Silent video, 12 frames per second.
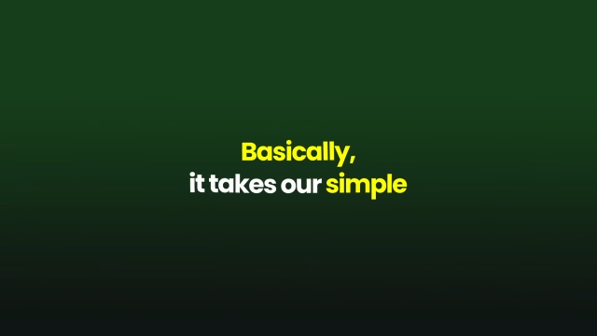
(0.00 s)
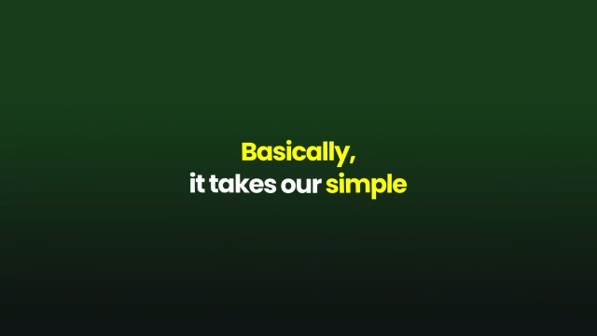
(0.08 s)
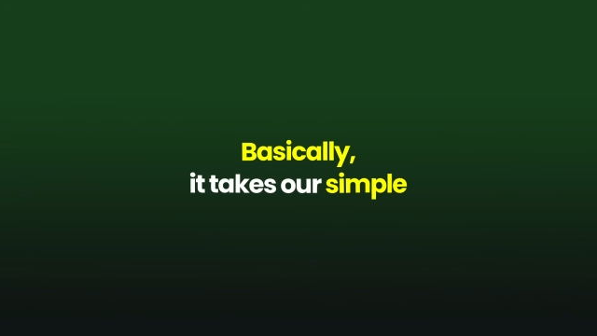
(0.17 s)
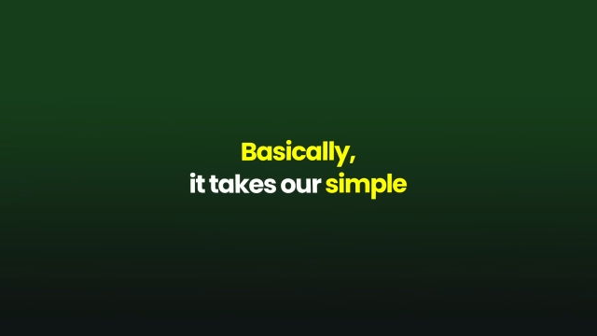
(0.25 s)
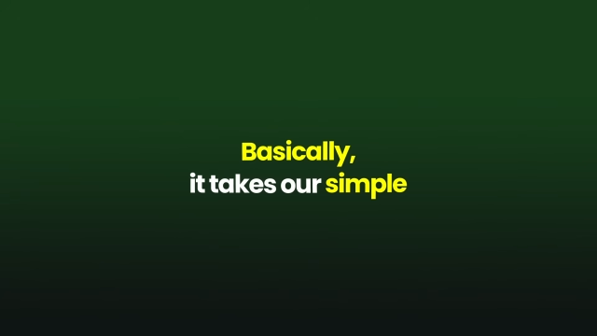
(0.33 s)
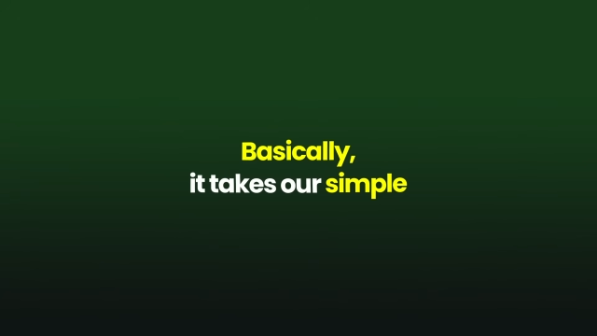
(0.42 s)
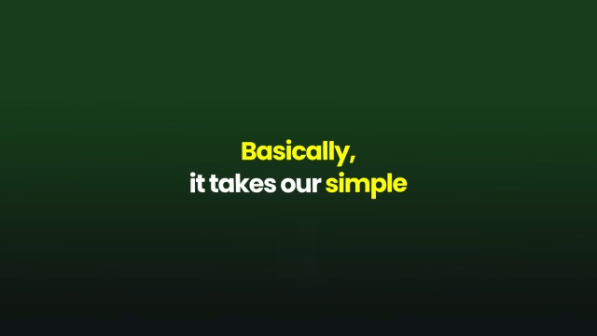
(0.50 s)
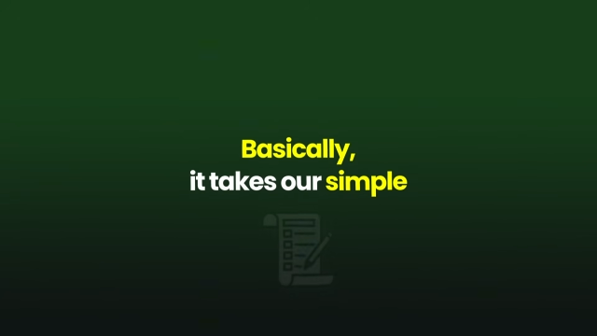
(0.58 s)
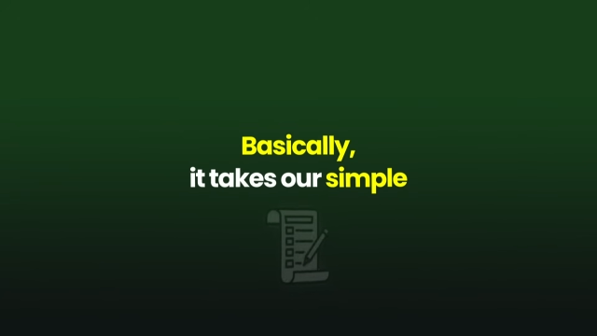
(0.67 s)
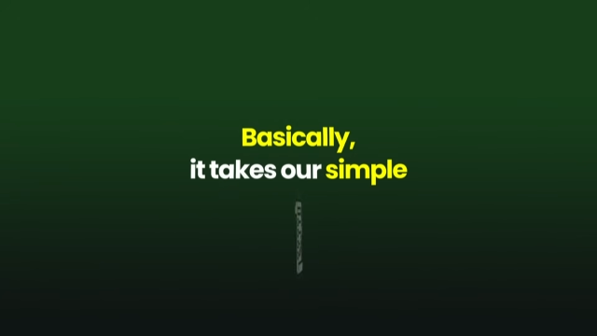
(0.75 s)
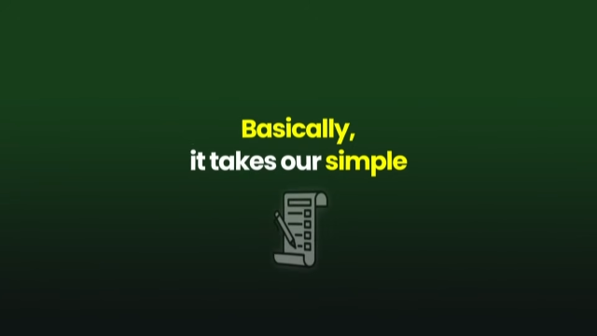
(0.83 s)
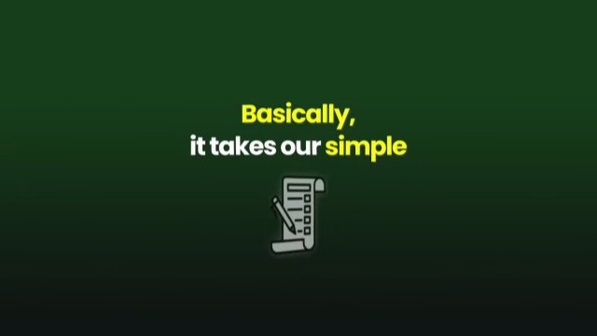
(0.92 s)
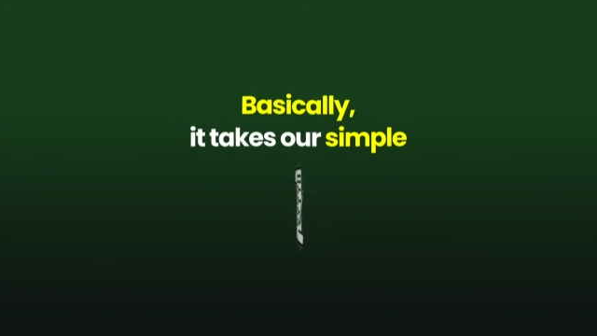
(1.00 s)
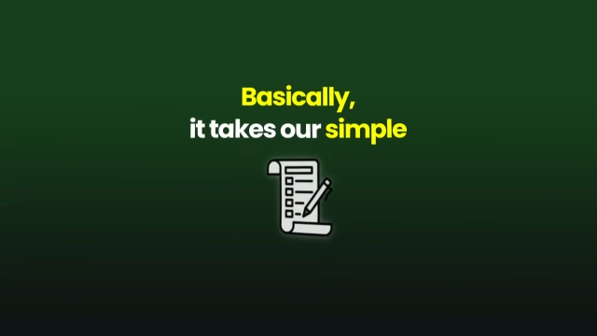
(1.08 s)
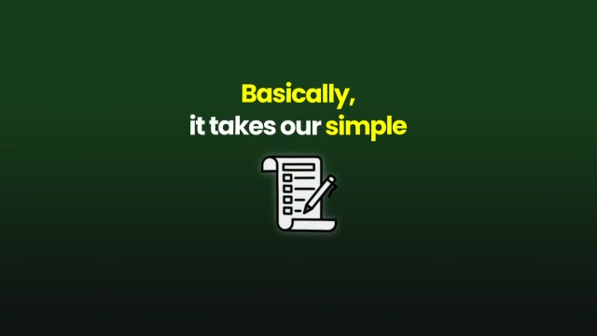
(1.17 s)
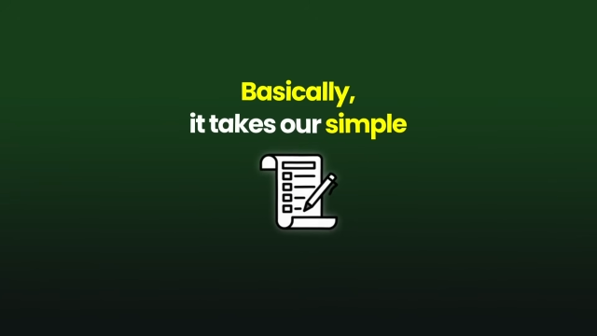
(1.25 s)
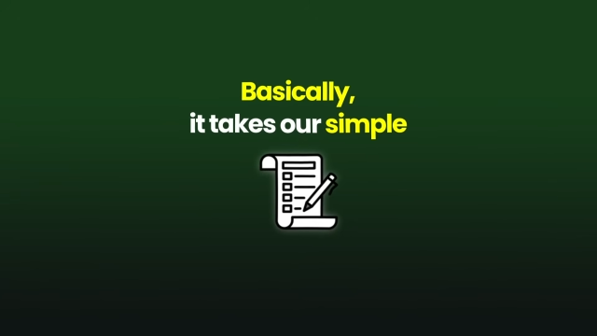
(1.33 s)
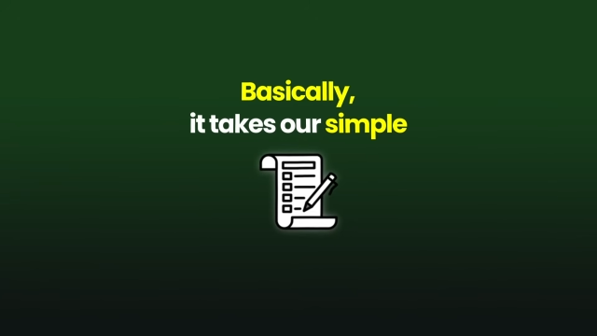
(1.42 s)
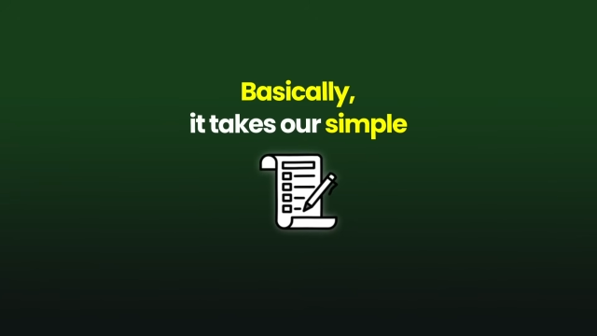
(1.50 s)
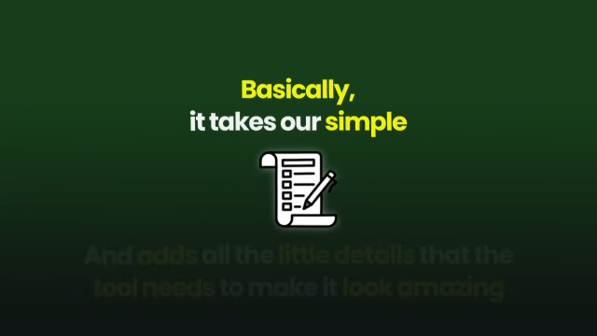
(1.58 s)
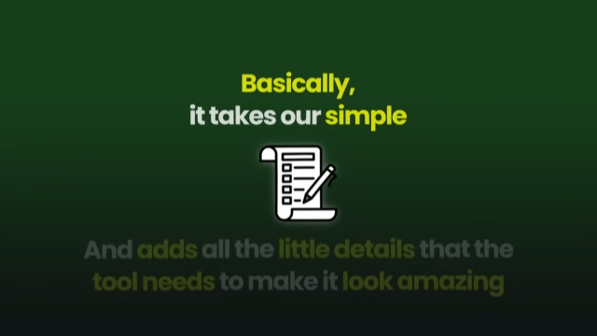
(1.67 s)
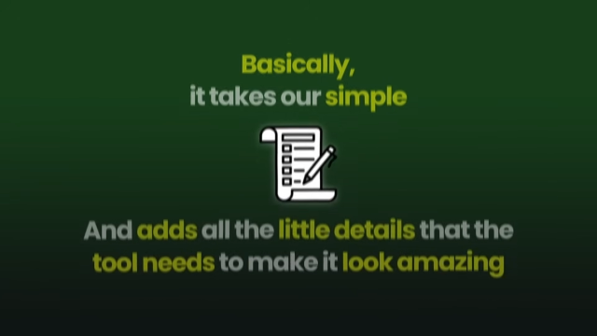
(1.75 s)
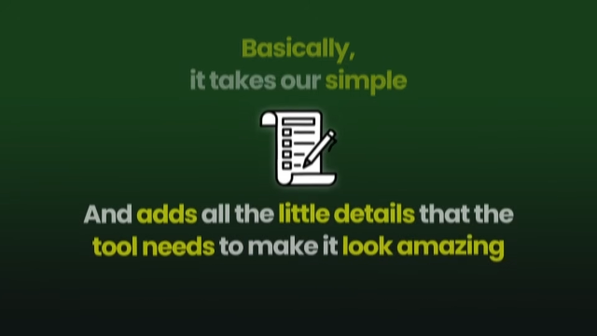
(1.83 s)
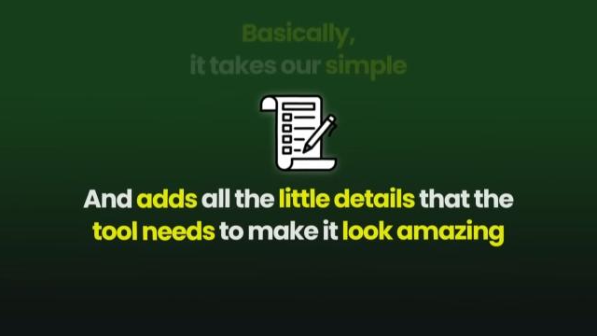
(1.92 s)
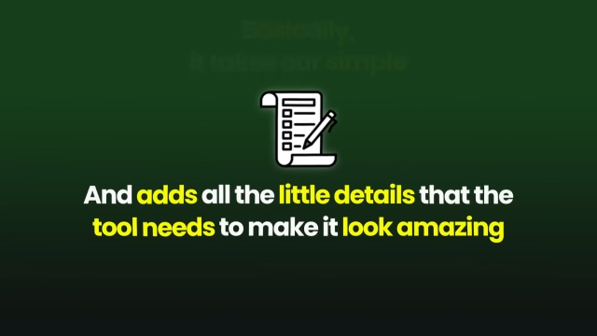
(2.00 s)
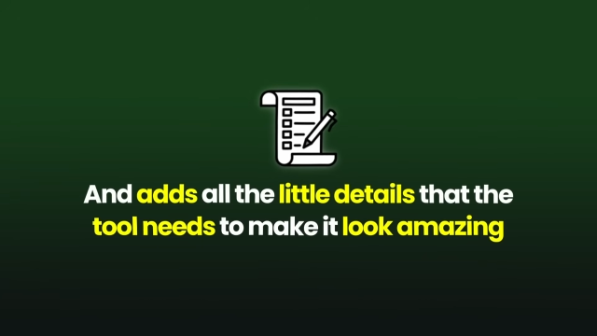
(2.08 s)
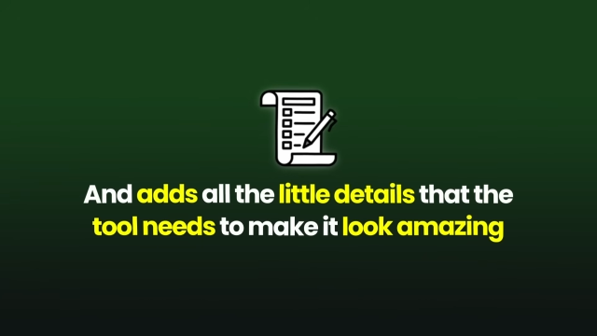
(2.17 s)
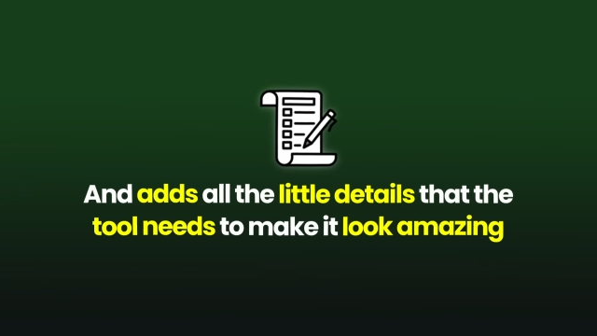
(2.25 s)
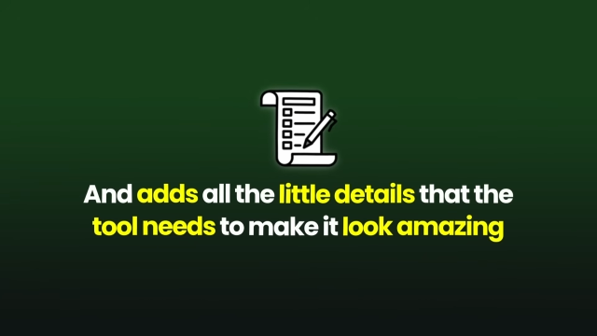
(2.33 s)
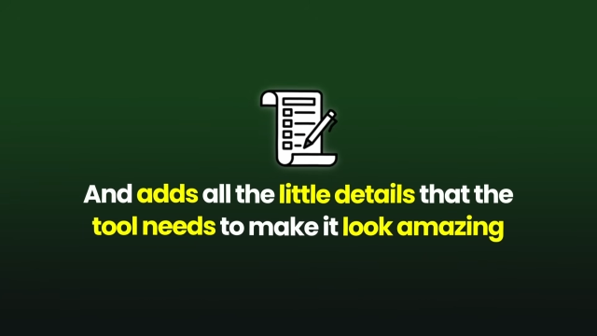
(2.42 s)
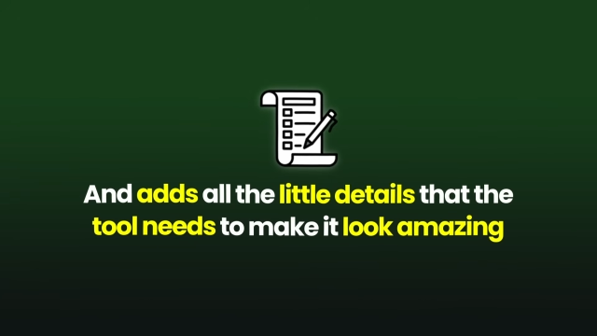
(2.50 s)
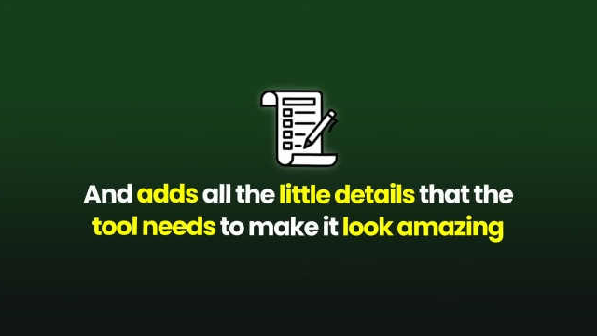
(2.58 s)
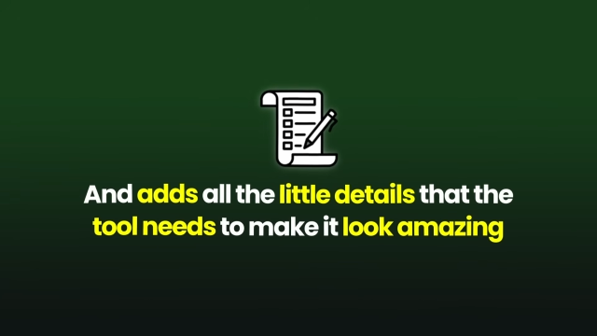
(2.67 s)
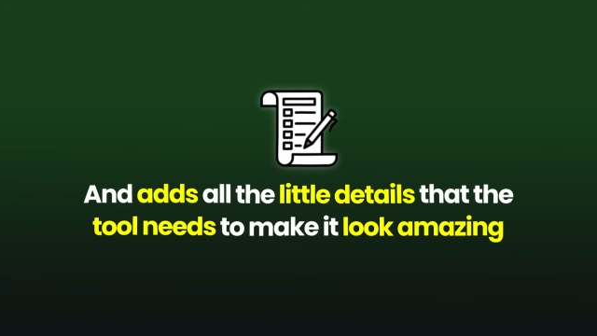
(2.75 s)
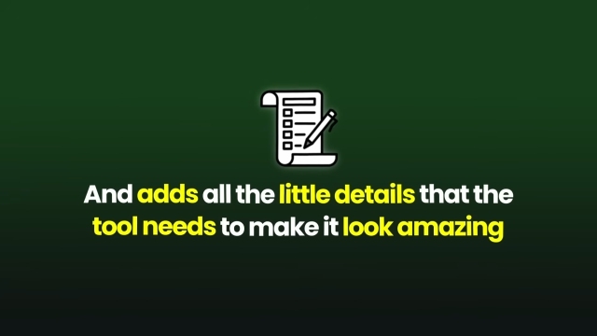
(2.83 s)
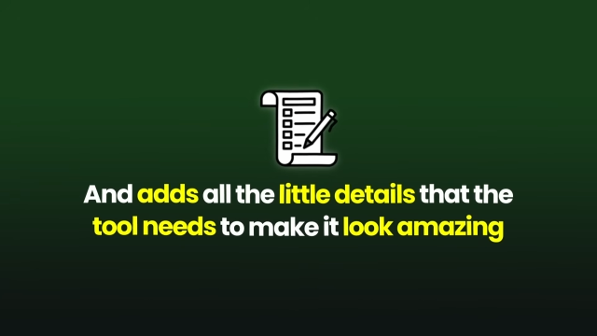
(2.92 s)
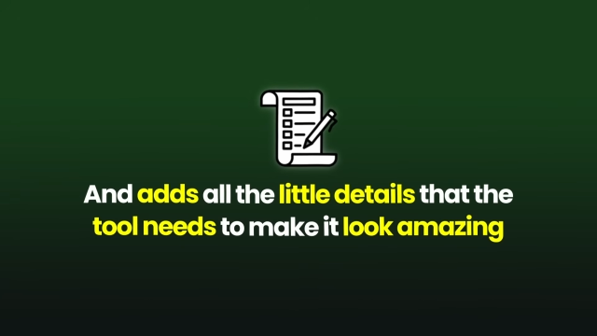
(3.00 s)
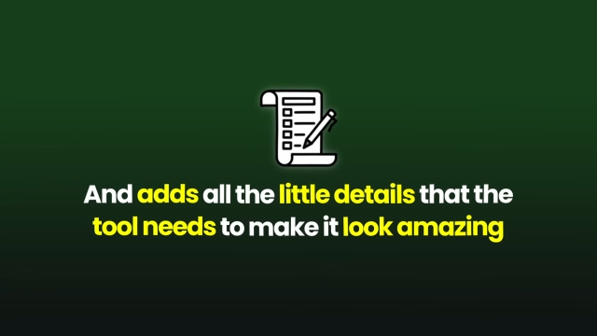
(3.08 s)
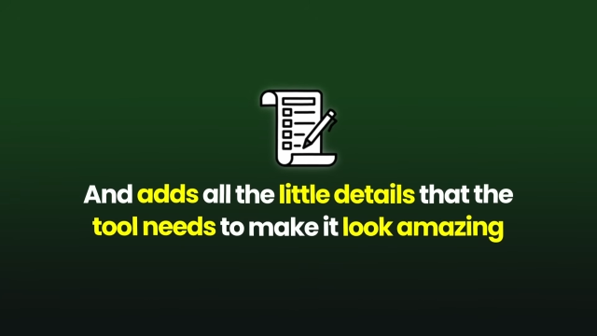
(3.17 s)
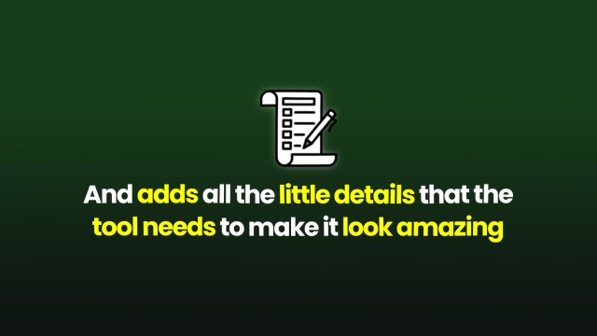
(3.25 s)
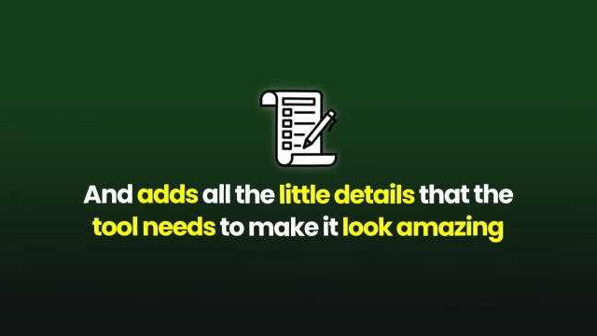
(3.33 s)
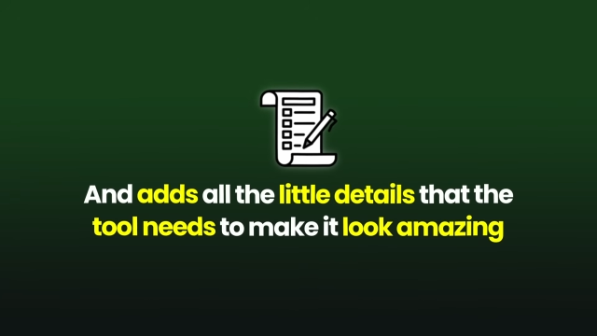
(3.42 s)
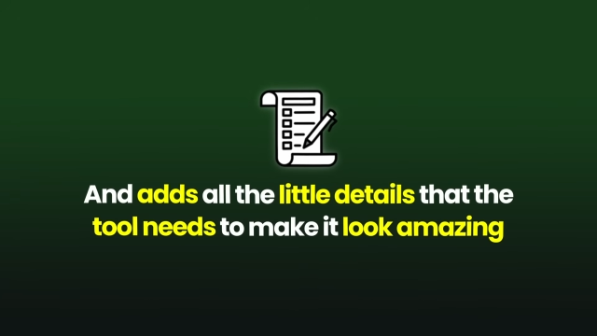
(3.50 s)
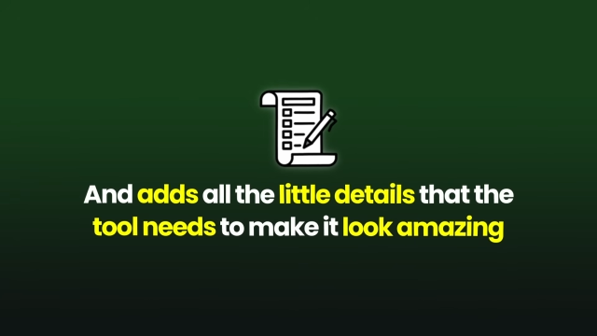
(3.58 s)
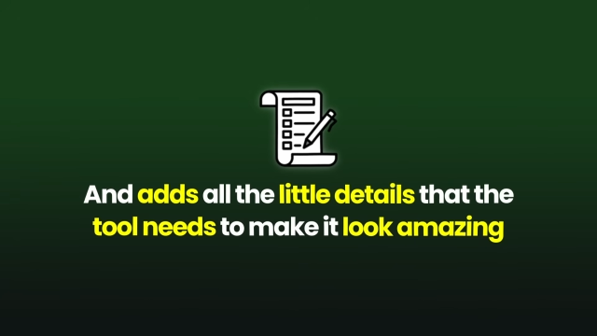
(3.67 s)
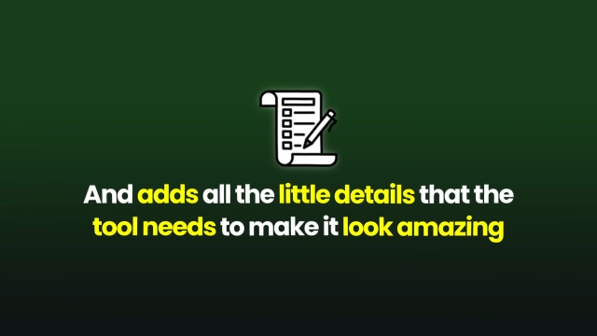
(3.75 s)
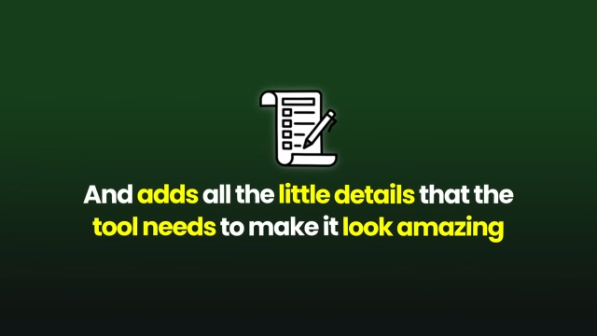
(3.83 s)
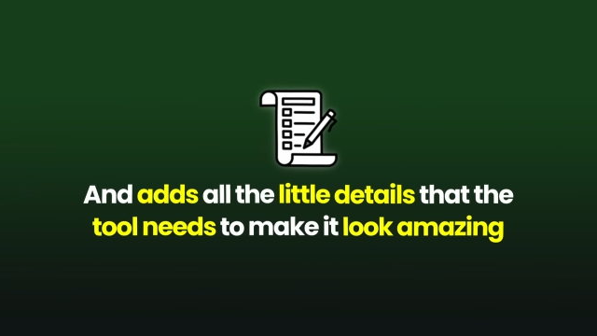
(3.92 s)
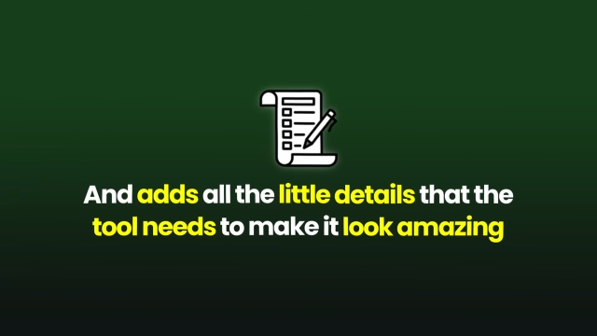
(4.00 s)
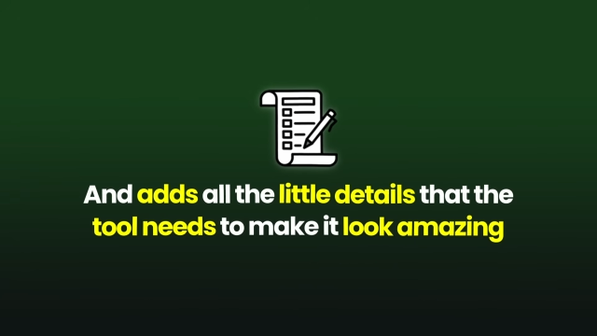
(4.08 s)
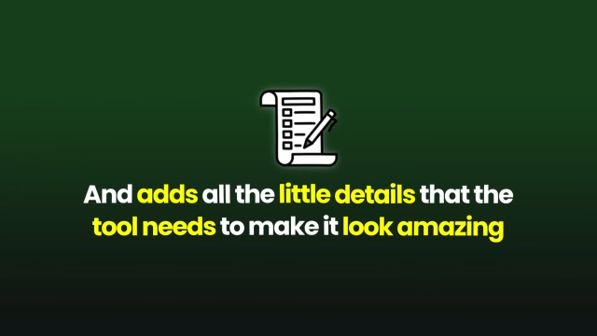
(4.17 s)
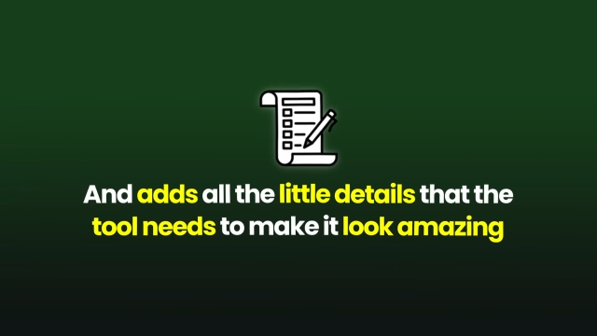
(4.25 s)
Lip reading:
Nobody's mouth can be seen.